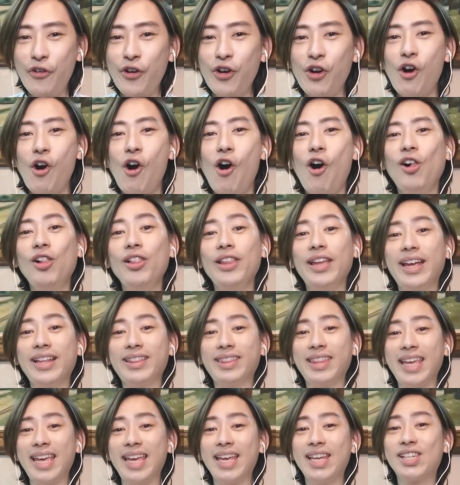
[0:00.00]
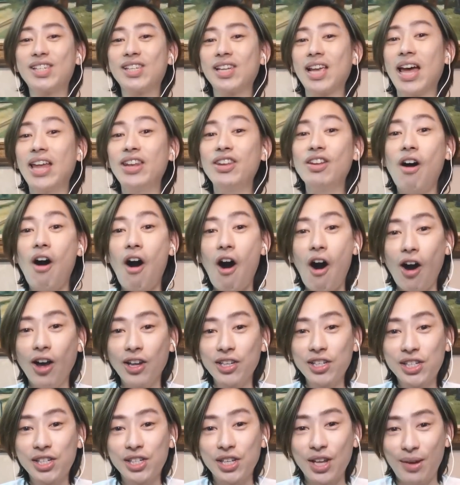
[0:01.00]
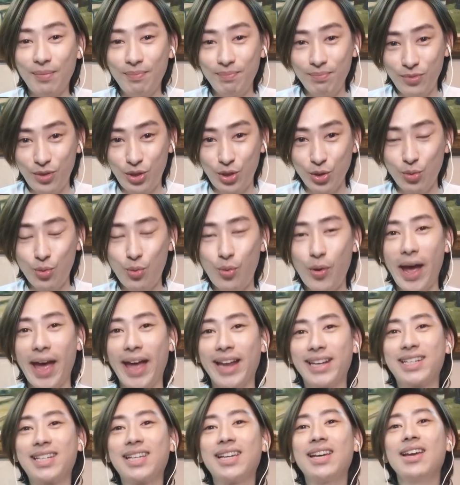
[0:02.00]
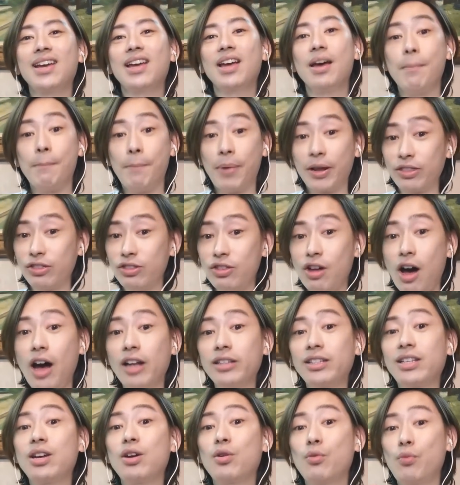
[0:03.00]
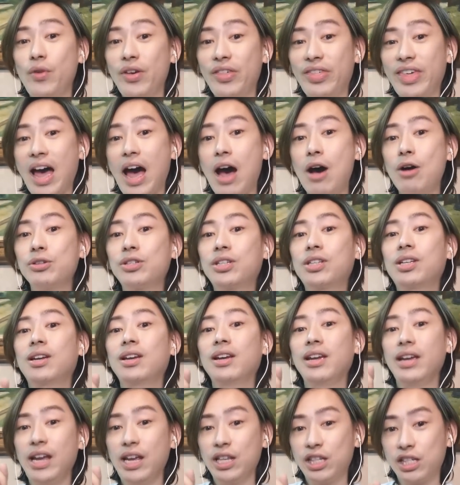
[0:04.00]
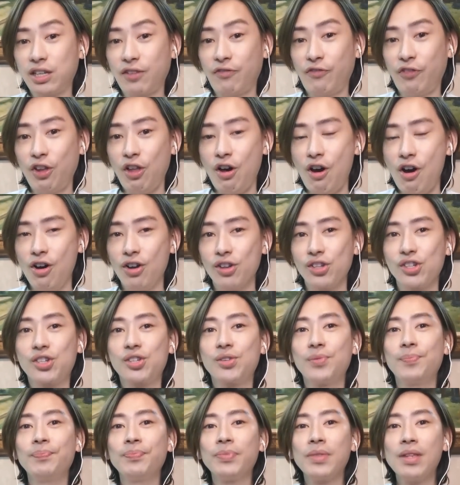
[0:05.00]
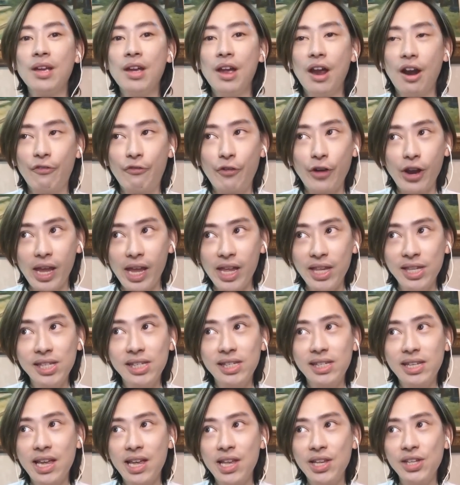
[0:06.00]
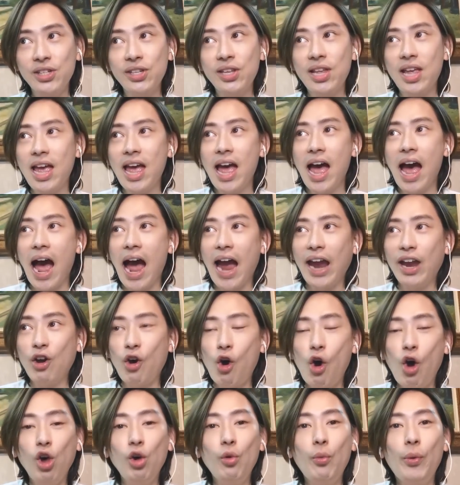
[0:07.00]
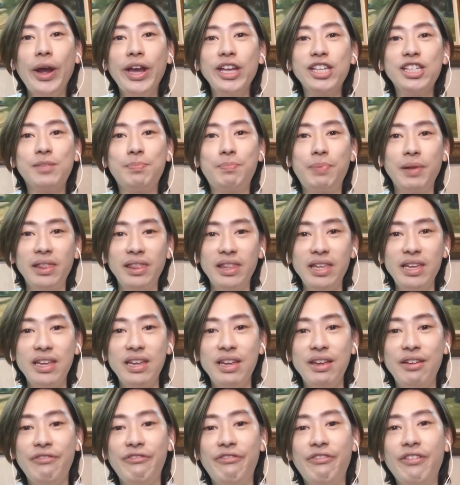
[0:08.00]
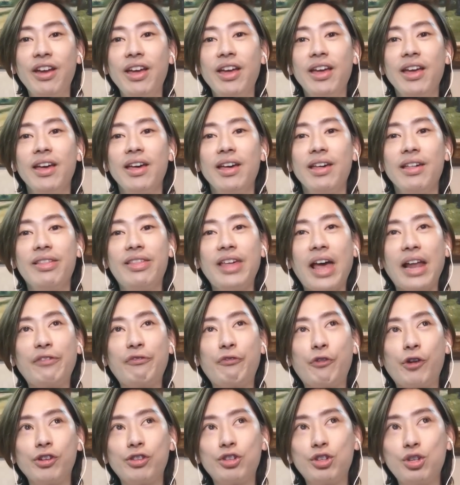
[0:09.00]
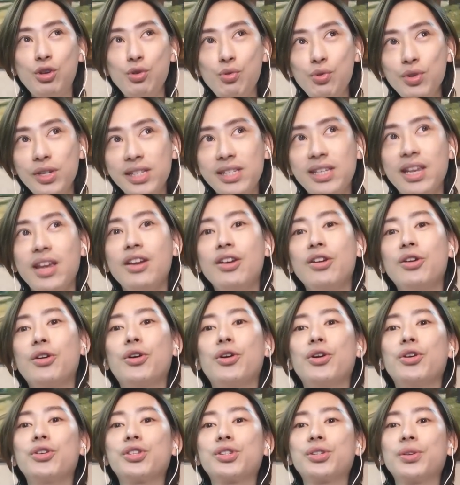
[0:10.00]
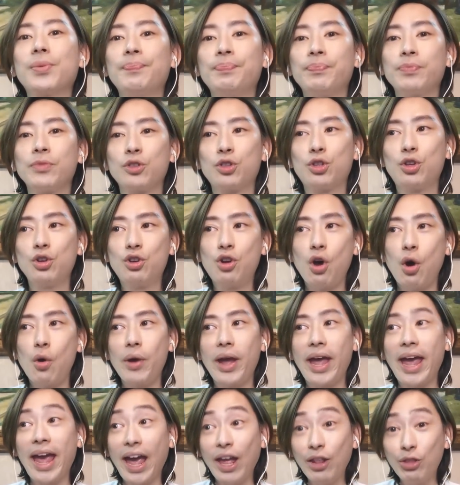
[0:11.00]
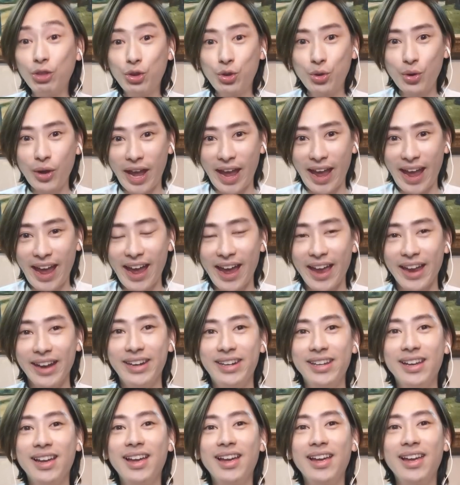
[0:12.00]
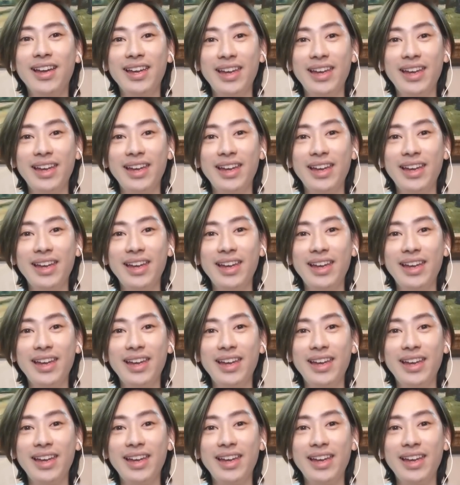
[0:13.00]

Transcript: overall, it is an awesome duet, but not without its flaws. For instance, I always believe that for two singers to go head to head